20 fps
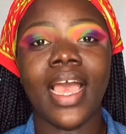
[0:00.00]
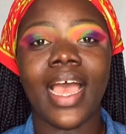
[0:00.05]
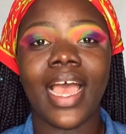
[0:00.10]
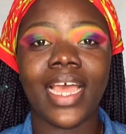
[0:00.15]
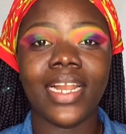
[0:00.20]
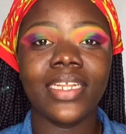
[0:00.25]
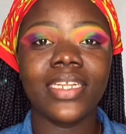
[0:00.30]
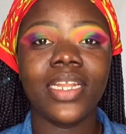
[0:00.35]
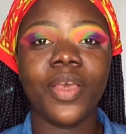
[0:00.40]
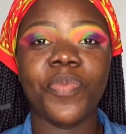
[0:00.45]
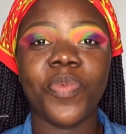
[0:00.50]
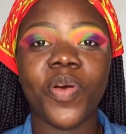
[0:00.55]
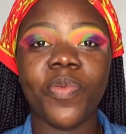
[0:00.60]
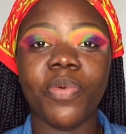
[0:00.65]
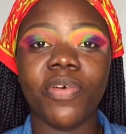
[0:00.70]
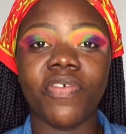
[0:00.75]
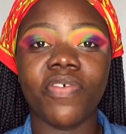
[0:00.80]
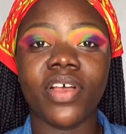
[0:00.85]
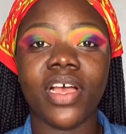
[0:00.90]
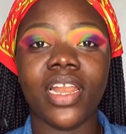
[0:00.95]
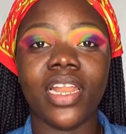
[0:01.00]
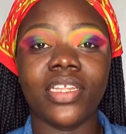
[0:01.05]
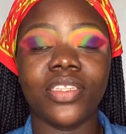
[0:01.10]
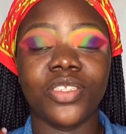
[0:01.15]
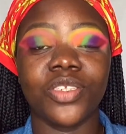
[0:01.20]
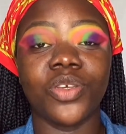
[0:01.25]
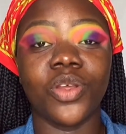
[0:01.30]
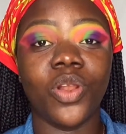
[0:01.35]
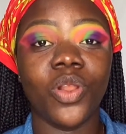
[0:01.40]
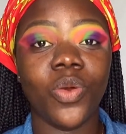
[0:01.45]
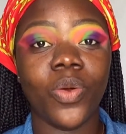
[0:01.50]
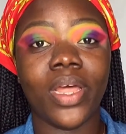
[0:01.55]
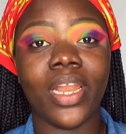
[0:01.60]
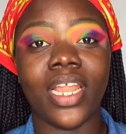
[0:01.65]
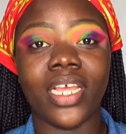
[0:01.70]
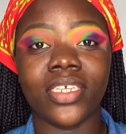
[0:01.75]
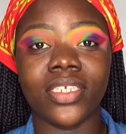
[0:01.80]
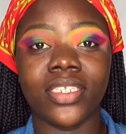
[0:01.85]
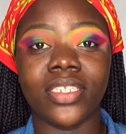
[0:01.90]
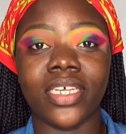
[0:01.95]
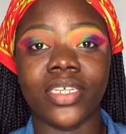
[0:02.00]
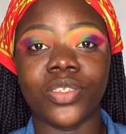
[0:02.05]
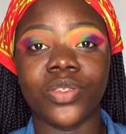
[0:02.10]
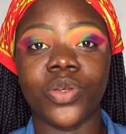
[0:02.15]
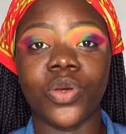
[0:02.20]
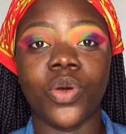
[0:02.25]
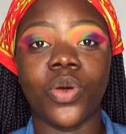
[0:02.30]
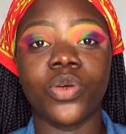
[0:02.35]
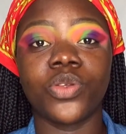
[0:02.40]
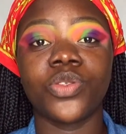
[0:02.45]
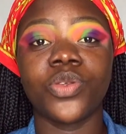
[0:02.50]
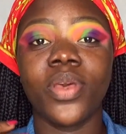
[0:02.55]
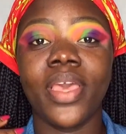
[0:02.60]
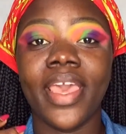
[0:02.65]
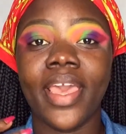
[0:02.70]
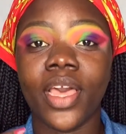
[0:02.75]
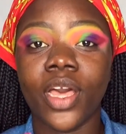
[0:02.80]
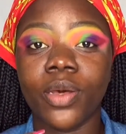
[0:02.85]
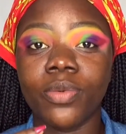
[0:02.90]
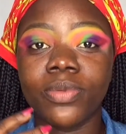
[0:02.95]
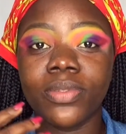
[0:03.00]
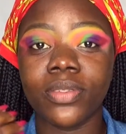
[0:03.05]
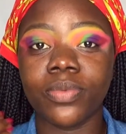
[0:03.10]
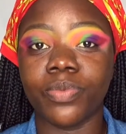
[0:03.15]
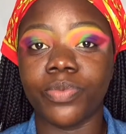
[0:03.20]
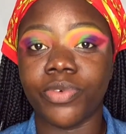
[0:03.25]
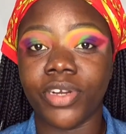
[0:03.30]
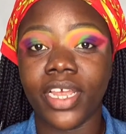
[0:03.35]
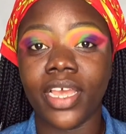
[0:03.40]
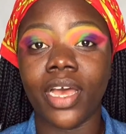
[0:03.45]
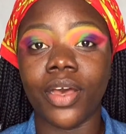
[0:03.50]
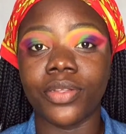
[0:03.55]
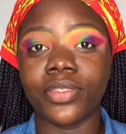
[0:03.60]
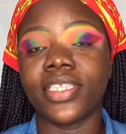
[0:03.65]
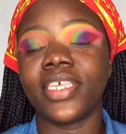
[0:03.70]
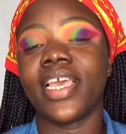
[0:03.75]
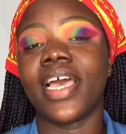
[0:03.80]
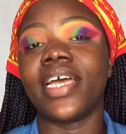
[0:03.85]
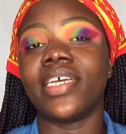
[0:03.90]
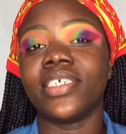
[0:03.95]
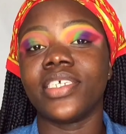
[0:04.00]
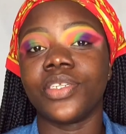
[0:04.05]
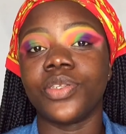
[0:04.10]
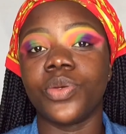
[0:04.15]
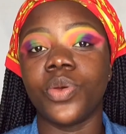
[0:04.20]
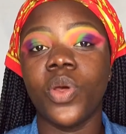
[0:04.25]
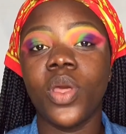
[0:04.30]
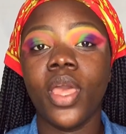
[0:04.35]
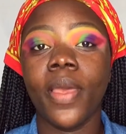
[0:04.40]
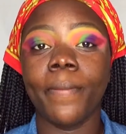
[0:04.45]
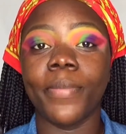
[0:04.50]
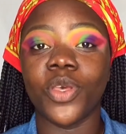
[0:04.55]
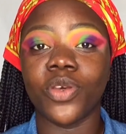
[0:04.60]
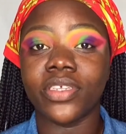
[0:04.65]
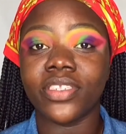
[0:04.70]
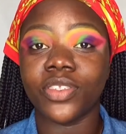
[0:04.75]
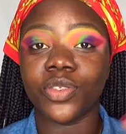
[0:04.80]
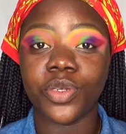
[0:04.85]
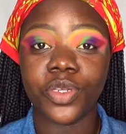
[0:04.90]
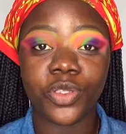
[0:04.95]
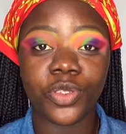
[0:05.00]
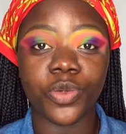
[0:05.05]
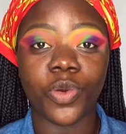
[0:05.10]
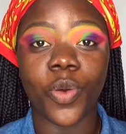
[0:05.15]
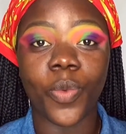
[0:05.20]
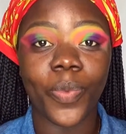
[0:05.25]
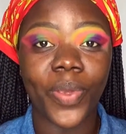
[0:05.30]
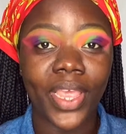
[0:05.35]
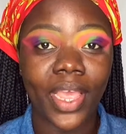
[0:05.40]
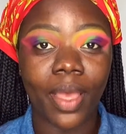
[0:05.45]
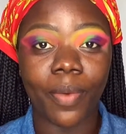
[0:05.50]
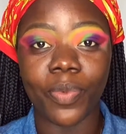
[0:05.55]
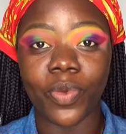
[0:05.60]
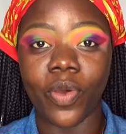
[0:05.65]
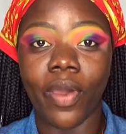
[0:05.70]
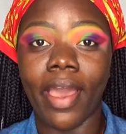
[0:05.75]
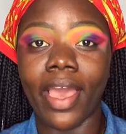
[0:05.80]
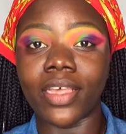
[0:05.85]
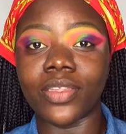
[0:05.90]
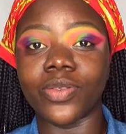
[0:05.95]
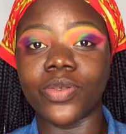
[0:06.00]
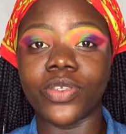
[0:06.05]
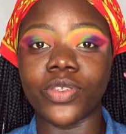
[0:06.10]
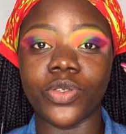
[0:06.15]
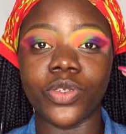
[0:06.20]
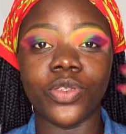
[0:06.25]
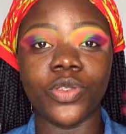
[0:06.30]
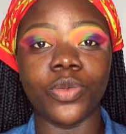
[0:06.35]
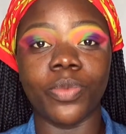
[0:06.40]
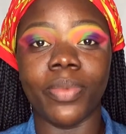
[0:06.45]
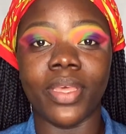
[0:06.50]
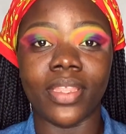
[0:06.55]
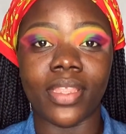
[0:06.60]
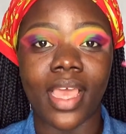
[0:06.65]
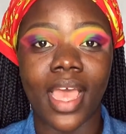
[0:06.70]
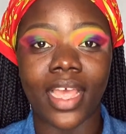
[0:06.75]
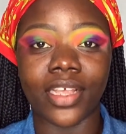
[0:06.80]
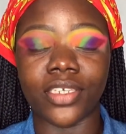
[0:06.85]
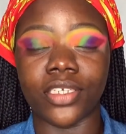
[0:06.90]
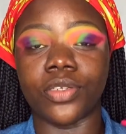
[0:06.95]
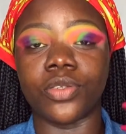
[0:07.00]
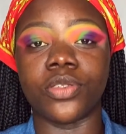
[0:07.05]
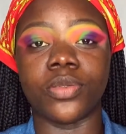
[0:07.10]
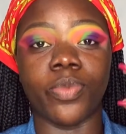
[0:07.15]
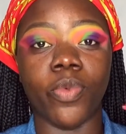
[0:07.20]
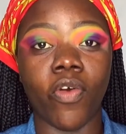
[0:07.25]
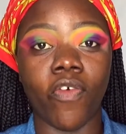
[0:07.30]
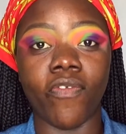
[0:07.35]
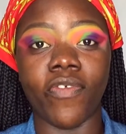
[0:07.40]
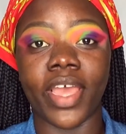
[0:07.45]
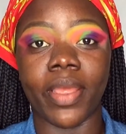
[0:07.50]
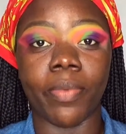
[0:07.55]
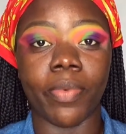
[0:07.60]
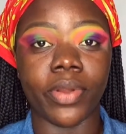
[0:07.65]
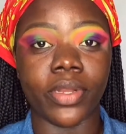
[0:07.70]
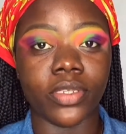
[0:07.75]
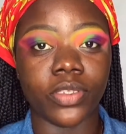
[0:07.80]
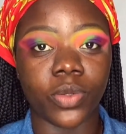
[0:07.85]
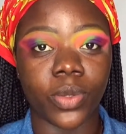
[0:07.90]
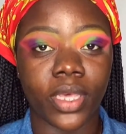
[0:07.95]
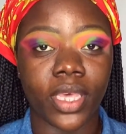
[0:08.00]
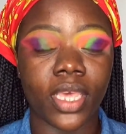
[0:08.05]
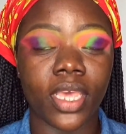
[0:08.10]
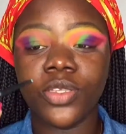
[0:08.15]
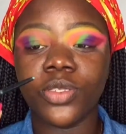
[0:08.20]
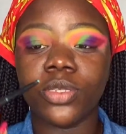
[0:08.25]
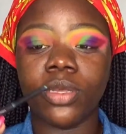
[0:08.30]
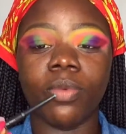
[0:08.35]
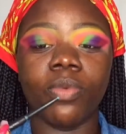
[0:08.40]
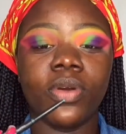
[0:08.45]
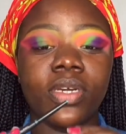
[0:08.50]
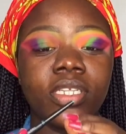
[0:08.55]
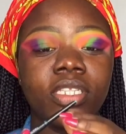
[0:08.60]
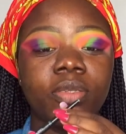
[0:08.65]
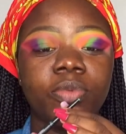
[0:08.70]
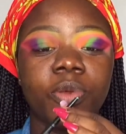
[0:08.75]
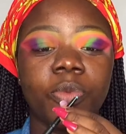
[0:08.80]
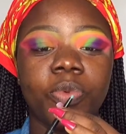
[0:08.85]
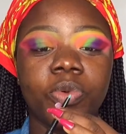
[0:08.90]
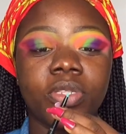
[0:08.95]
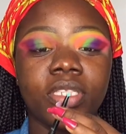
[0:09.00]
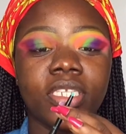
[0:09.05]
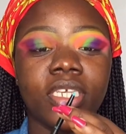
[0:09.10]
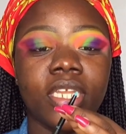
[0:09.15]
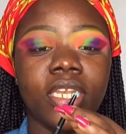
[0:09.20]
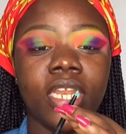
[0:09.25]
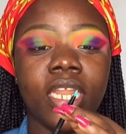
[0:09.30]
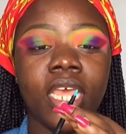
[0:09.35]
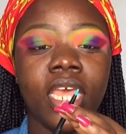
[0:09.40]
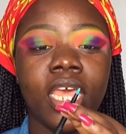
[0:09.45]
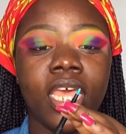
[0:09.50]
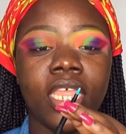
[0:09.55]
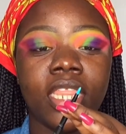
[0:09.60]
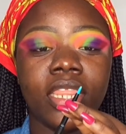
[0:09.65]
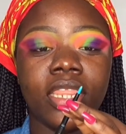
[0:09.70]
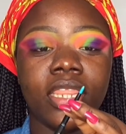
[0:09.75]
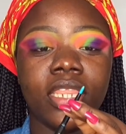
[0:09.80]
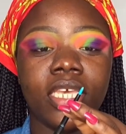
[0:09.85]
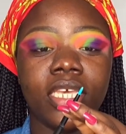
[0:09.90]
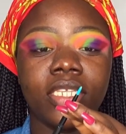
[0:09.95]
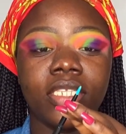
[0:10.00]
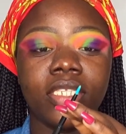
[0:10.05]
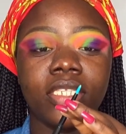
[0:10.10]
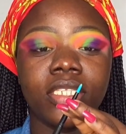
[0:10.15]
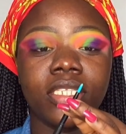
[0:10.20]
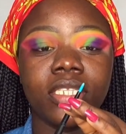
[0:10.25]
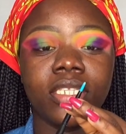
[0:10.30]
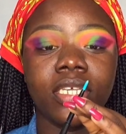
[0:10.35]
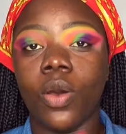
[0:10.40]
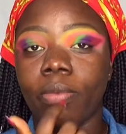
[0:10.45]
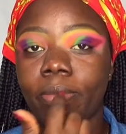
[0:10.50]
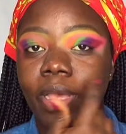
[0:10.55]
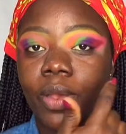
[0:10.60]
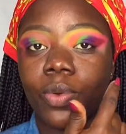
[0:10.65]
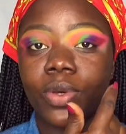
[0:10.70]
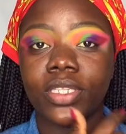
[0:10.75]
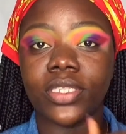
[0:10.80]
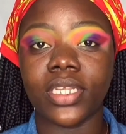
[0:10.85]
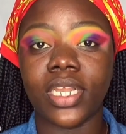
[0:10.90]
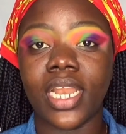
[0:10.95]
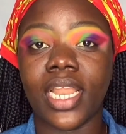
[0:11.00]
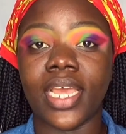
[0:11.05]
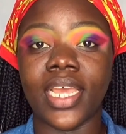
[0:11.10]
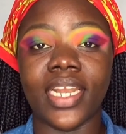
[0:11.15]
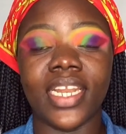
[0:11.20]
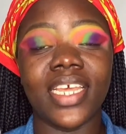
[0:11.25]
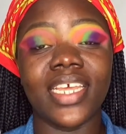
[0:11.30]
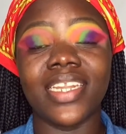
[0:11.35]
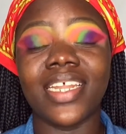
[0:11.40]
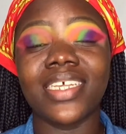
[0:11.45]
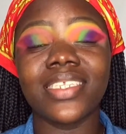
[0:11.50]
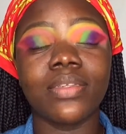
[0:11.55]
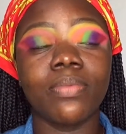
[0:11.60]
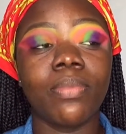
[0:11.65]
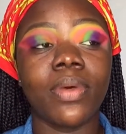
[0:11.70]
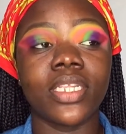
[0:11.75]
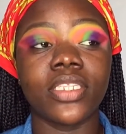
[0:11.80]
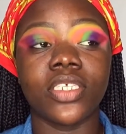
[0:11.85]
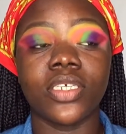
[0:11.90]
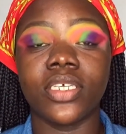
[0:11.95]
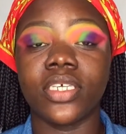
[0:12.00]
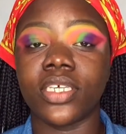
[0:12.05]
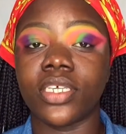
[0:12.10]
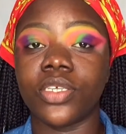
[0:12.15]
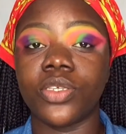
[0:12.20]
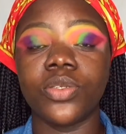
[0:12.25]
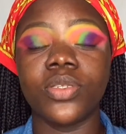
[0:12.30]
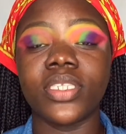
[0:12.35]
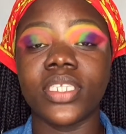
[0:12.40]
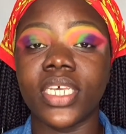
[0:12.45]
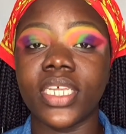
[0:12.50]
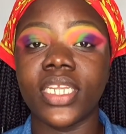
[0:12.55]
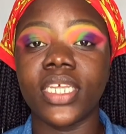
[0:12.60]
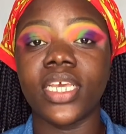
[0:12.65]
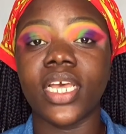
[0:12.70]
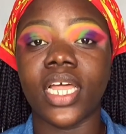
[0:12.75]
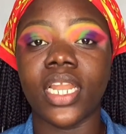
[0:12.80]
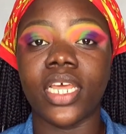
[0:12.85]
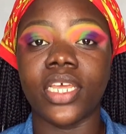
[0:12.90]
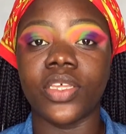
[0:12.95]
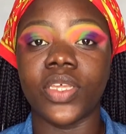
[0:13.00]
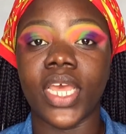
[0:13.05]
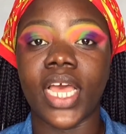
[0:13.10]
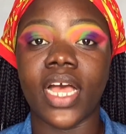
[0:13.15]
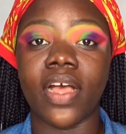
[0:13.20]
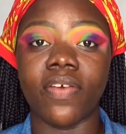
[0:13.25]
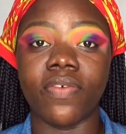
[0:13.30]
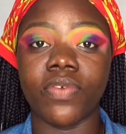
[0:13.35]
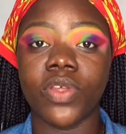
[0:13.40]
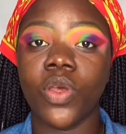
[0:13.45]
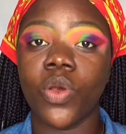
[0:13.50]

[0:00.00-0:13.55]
Adding a pop of color to your lower lashes as well also helps bring out the eyeshadow because it's going to open up your eyes, so it's going to make the eyeshadows more vibrant, okay? So I'm going to be putting this on my waterline. It doesn't matter, you can use any color you have,